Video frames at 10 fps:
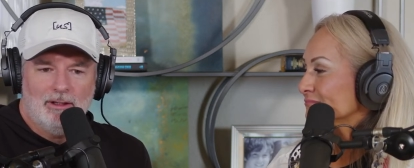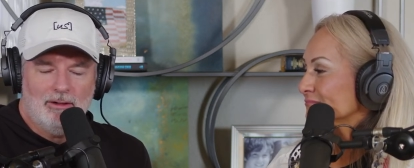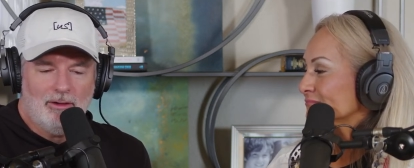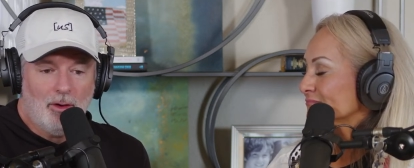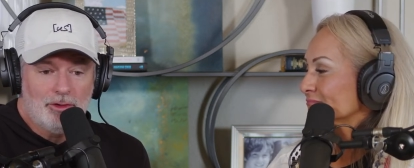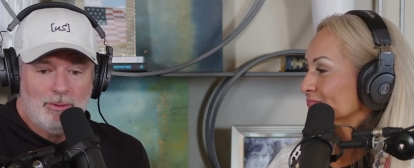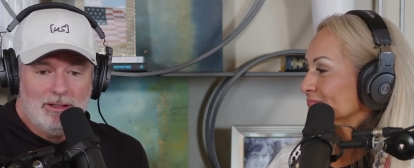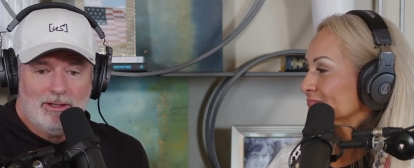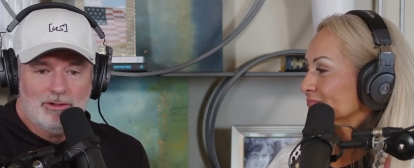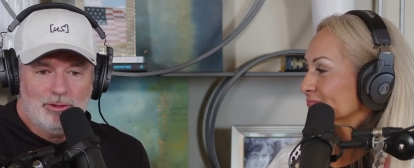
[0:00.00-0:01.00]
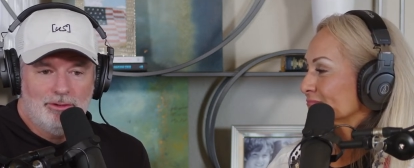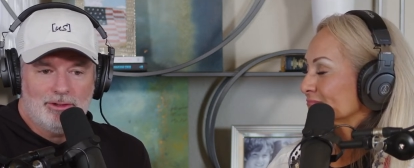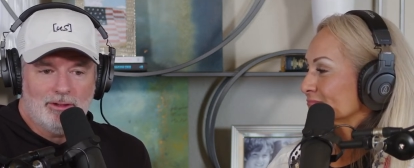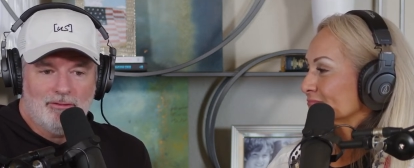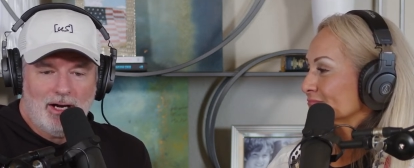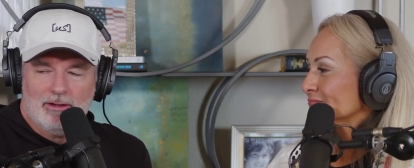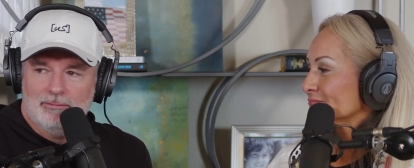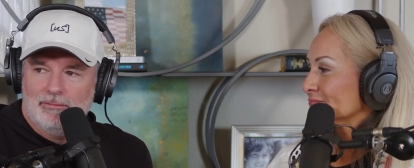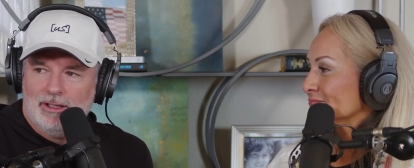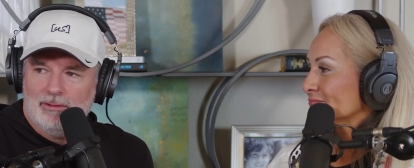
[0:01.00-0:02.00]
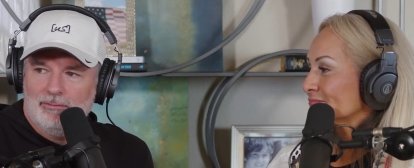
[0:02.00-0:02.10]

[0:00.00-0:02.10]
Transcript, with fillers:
Speaker 1: uh, ultimately the school district fired him. They